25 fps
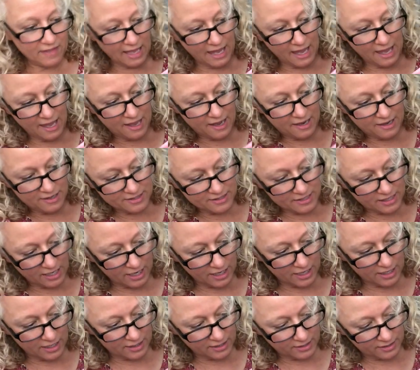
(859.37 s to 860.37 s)
And
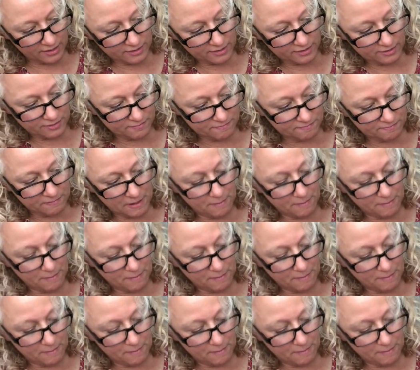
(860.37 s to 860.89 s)
I